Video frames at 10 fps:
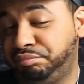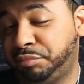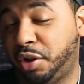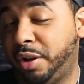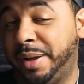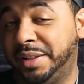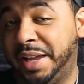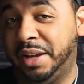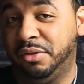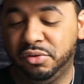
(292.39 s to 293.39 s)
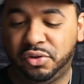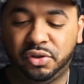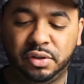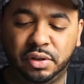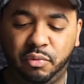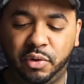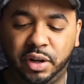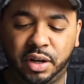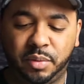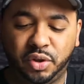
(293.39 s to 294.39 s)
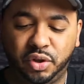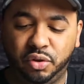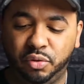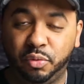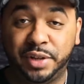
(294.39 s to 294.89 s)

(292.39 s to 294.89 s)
it's all about the angles when it comes to